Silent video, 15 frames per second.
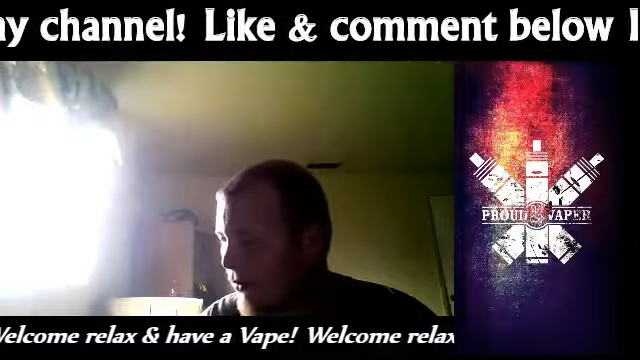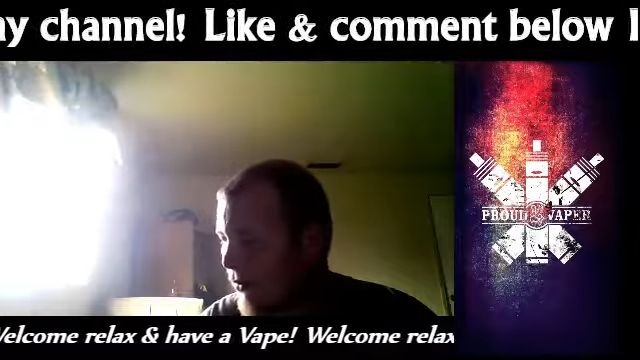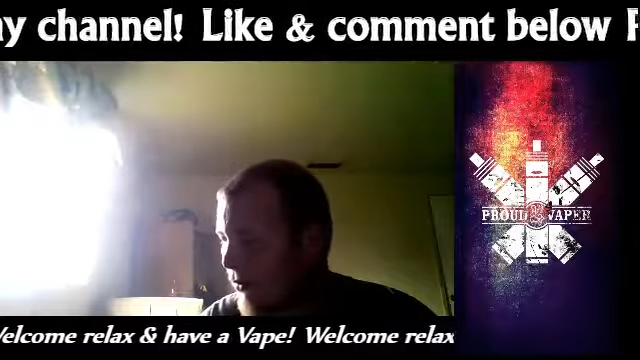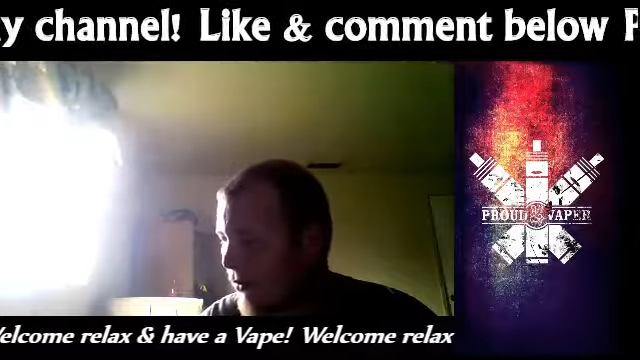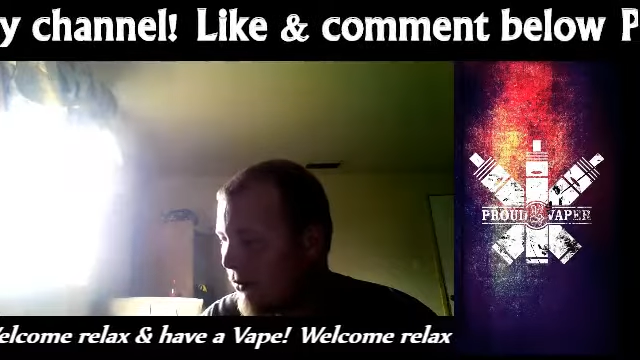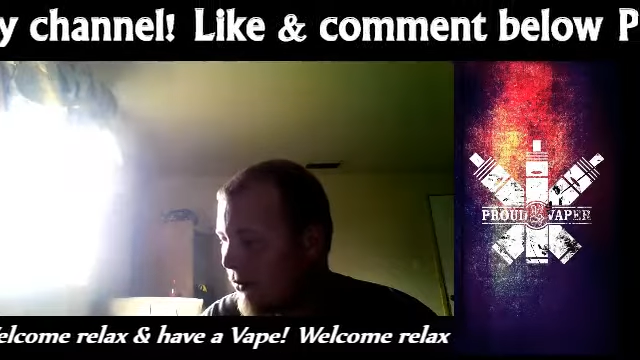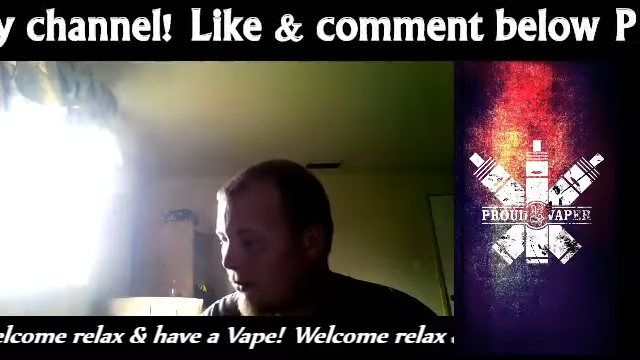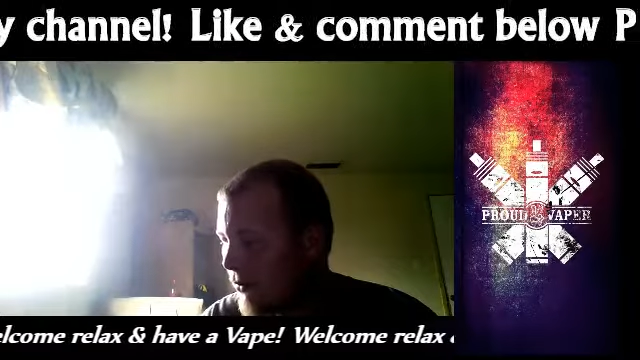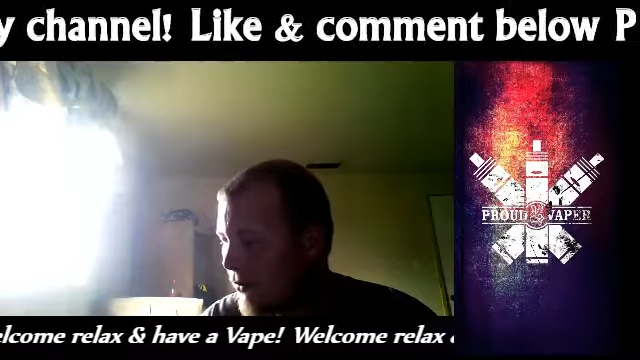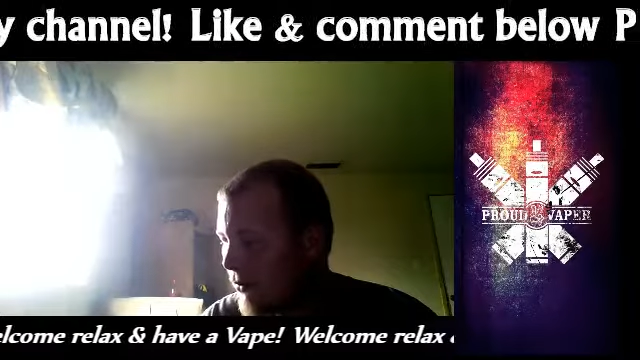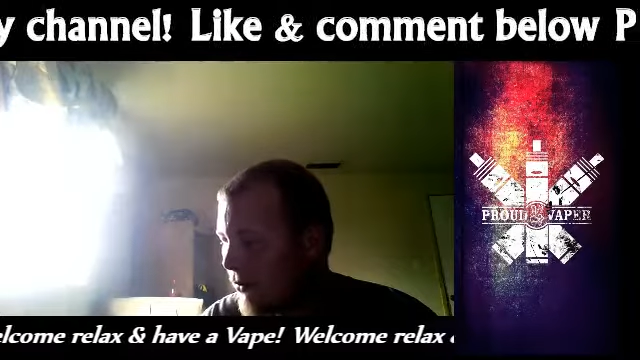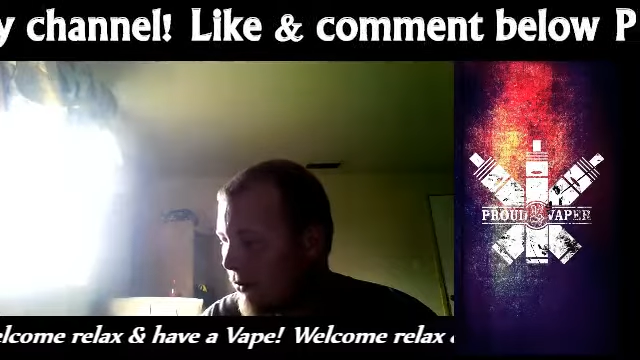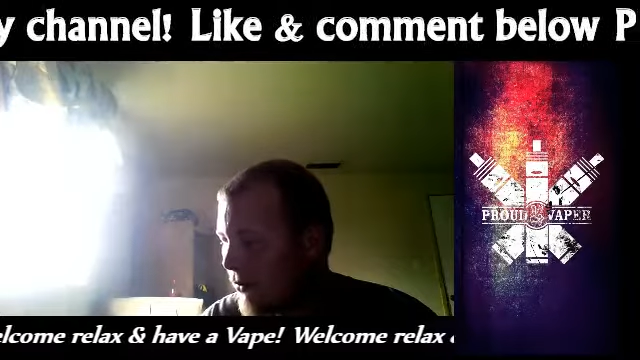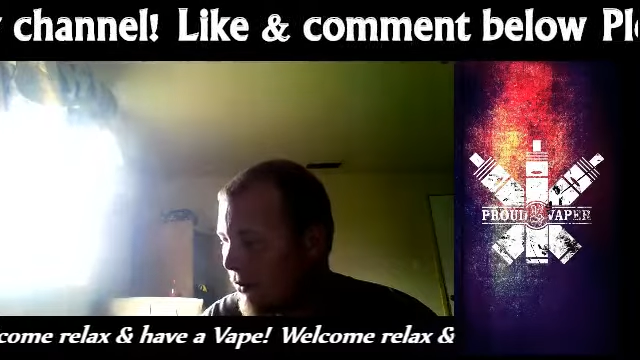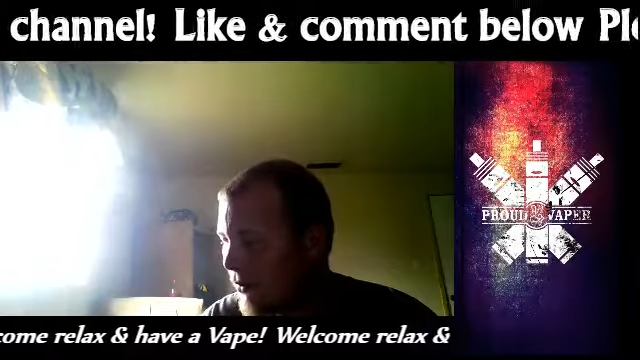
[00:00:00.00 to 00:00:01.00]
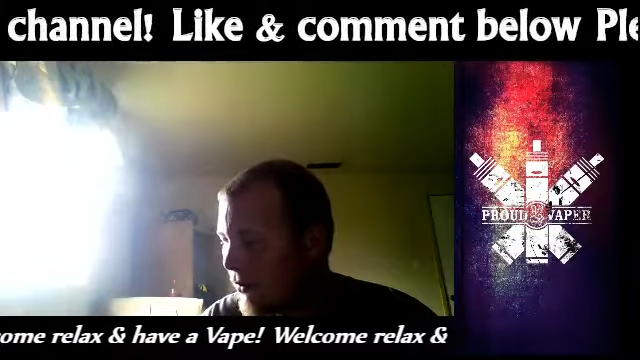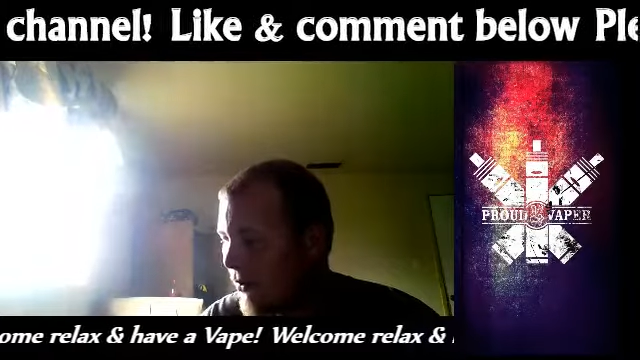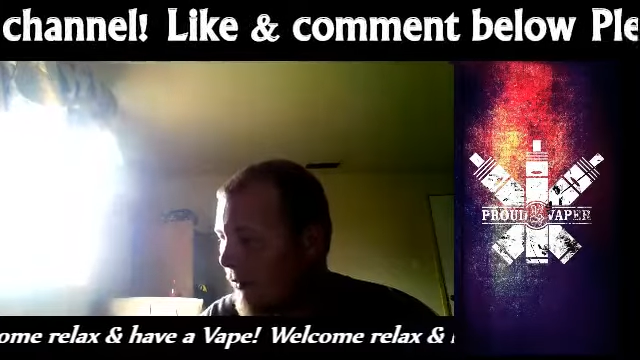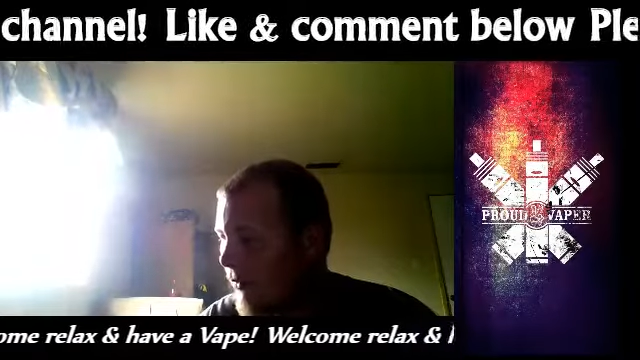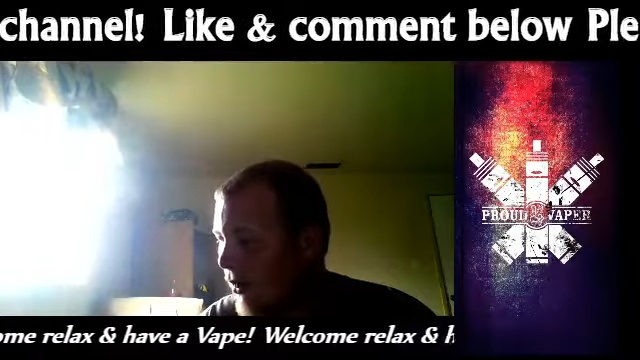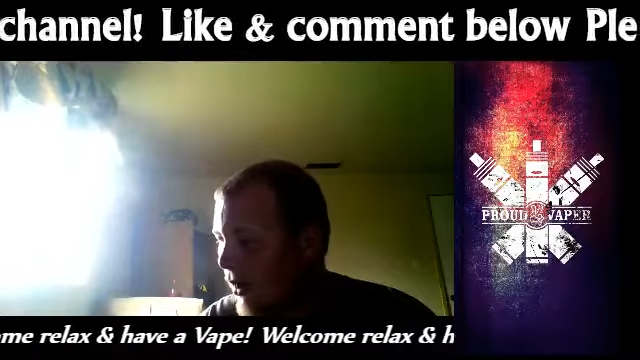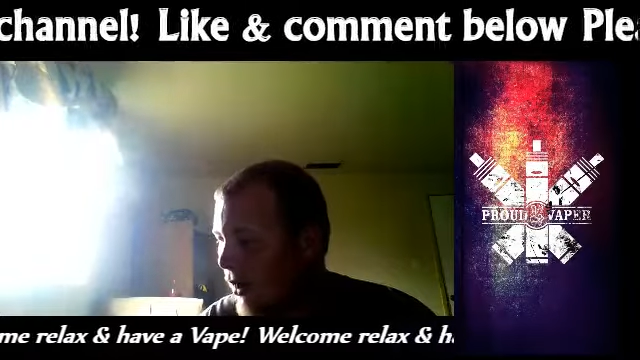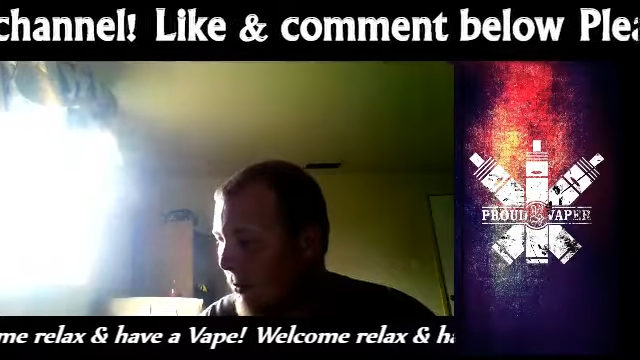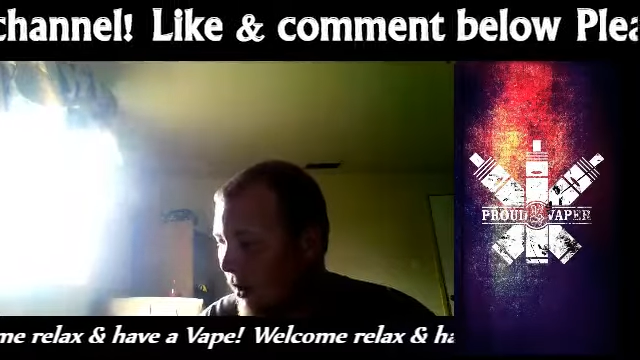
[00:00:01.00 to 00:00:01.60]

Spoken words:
gonna, I mean, you can check the